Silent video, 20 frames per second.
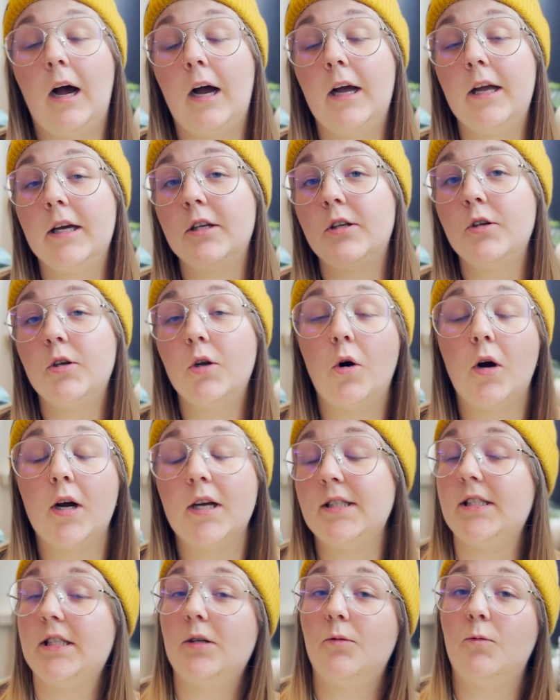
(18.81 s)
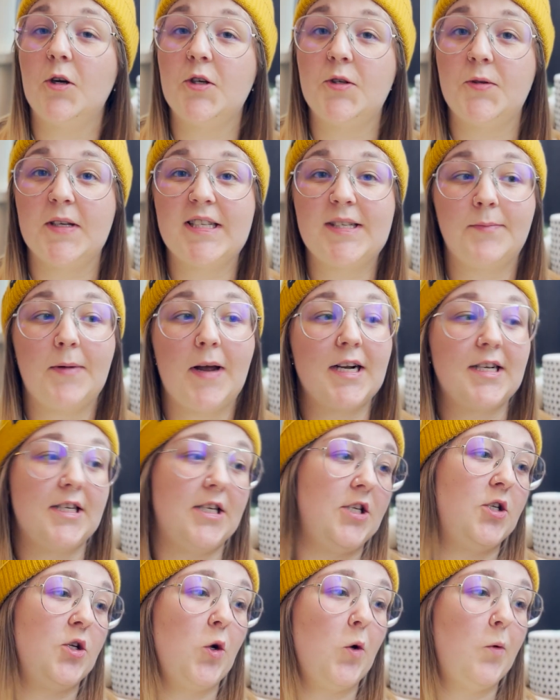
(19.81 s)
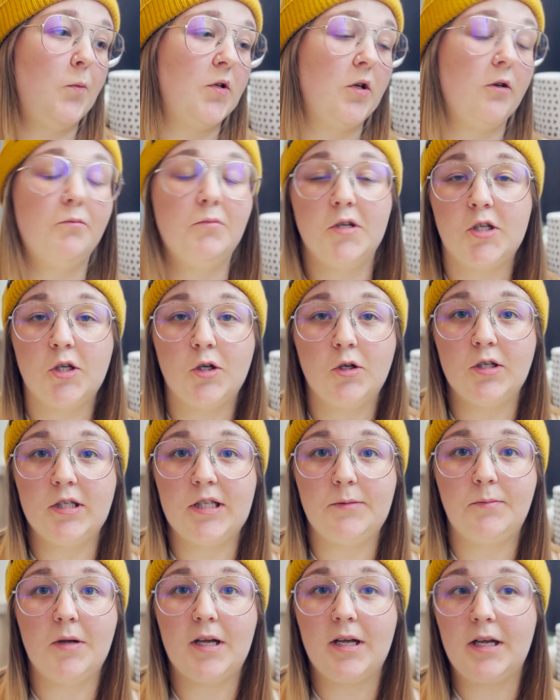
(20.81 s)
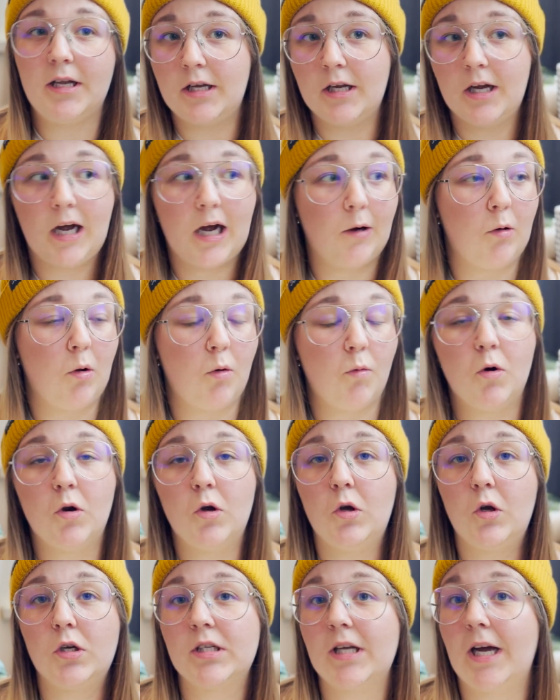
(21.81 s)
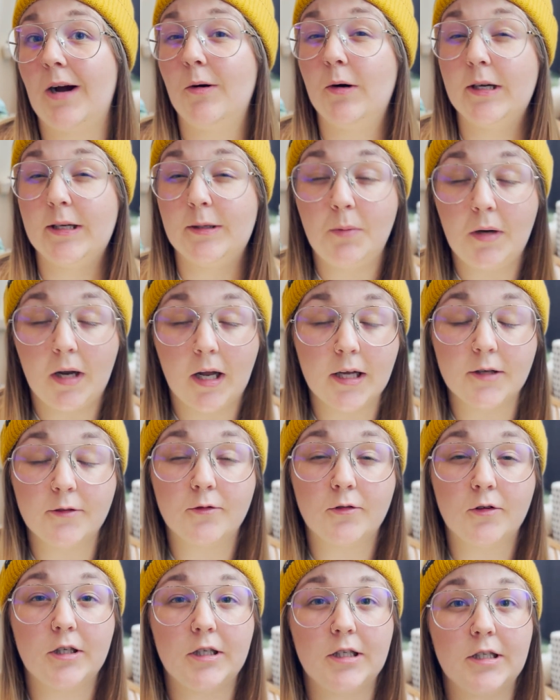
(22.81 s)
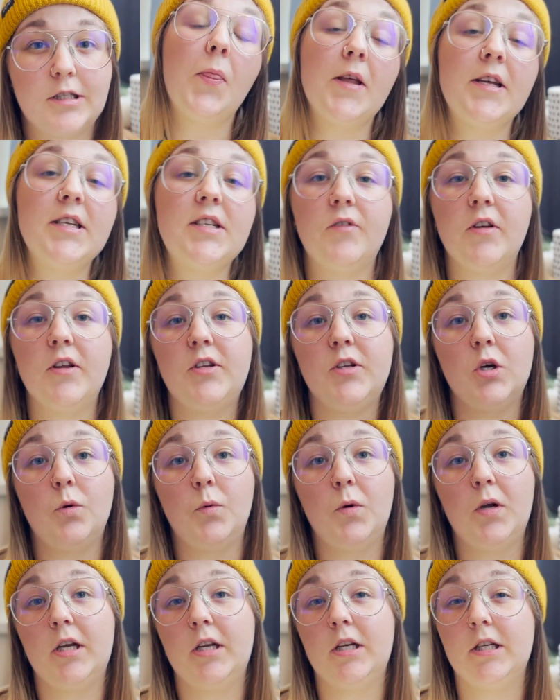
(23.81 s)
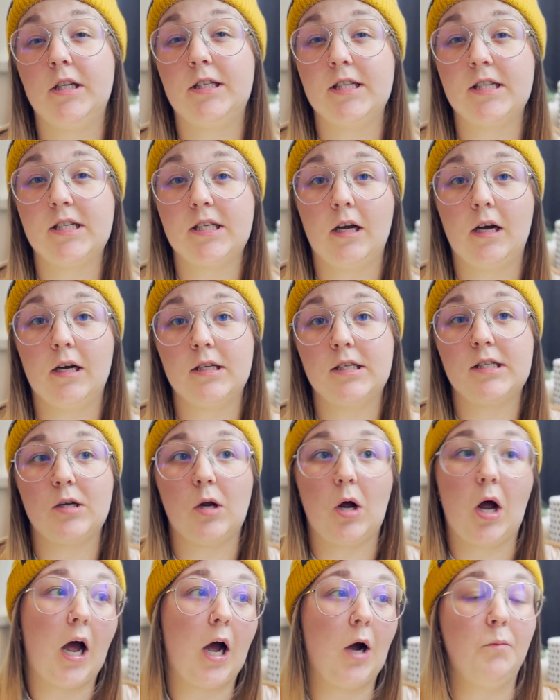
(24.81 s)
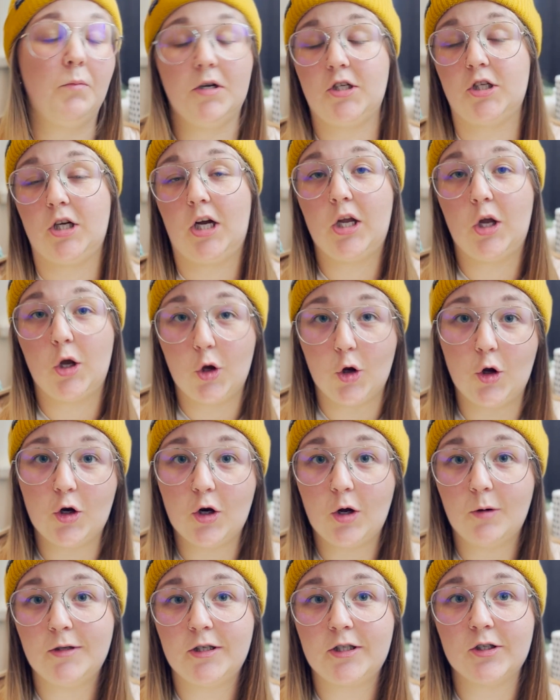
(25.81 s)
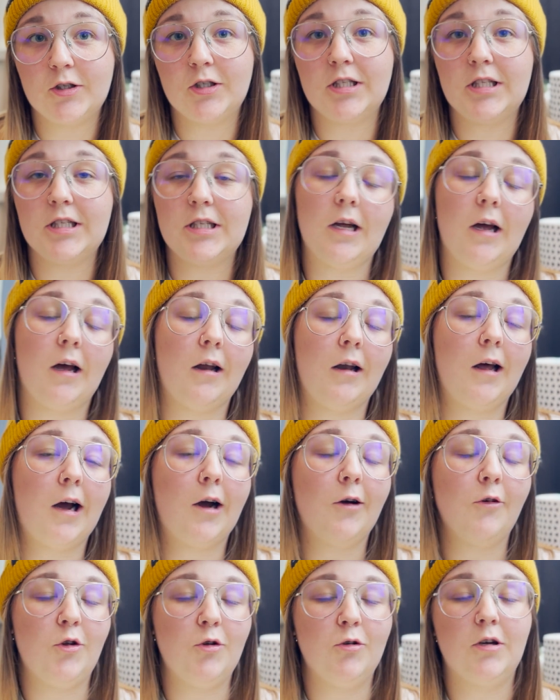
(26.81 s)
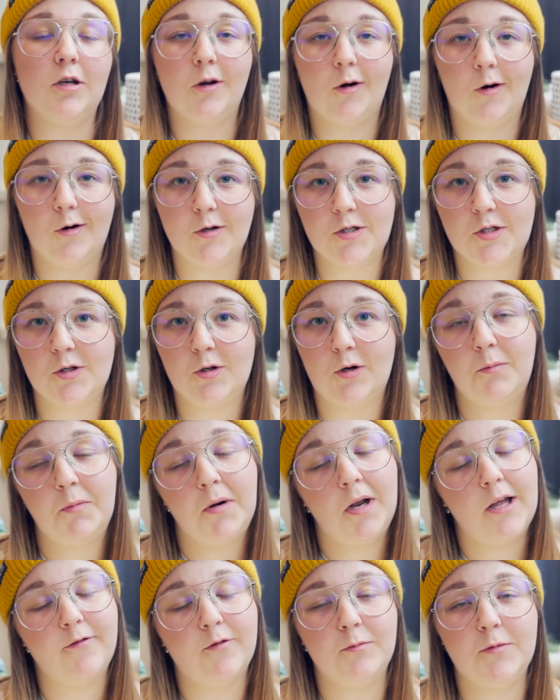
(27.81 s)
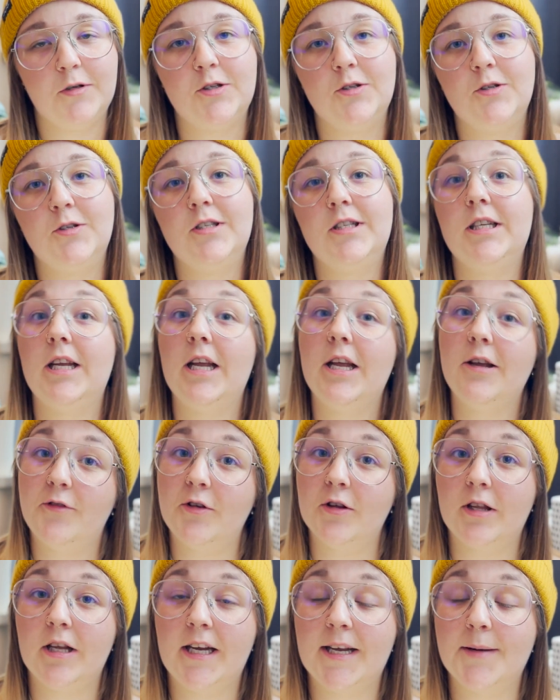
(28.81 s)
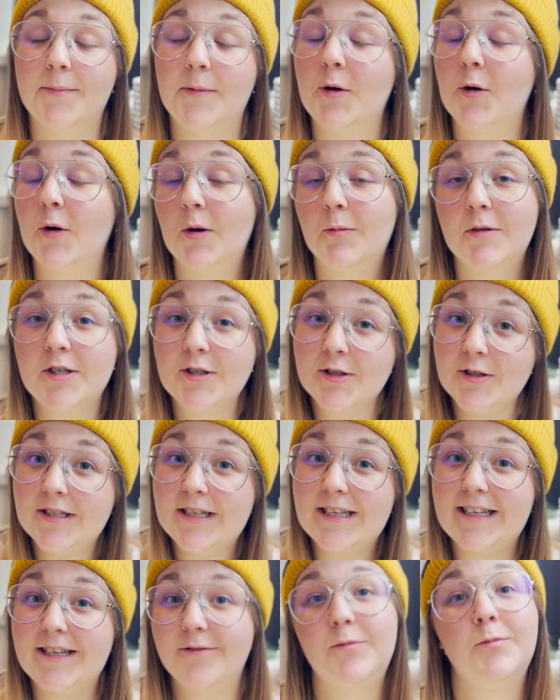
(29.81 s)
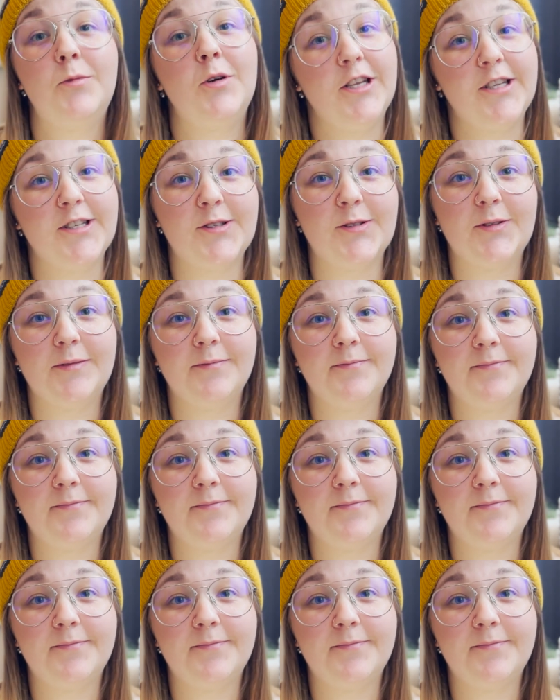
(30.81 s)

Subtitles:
I had no idea what to expect in terms of maternity pay, how it worked, how I apply for it. In this video we're going to discuss how much I earn on maternity and how you can also apply for maternity if you're thinking about going on maternity leave pretty soon.